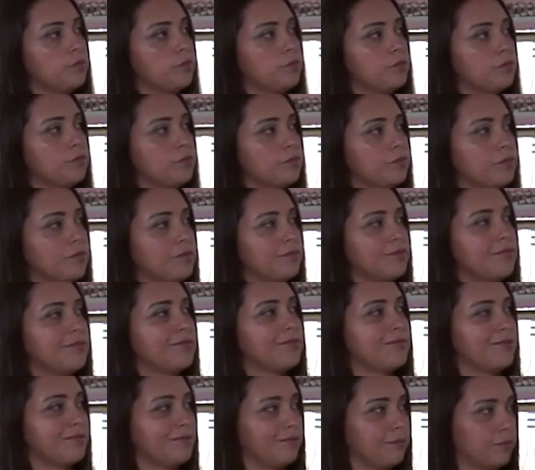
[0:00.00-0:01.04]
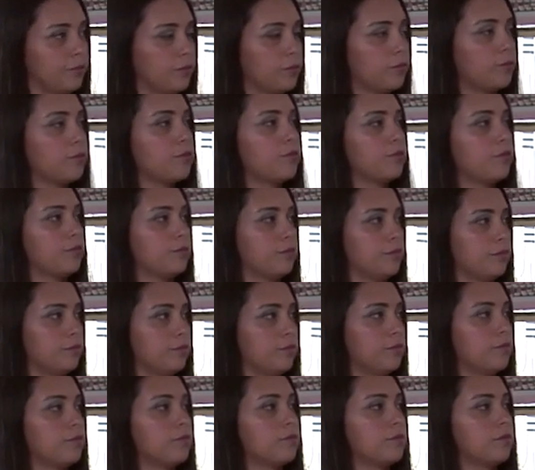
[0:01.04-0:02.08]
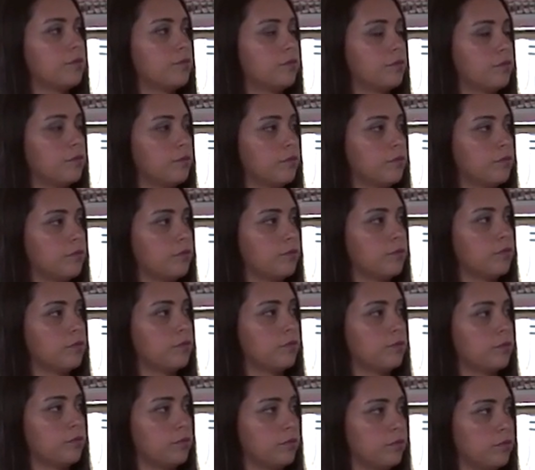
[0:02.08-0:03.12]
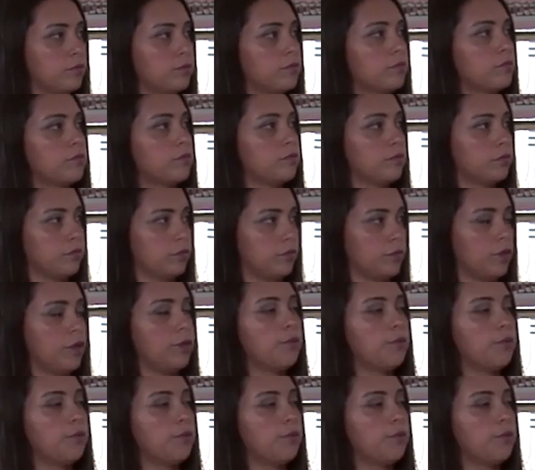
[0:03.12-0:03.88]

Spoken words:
This person isn't speaking.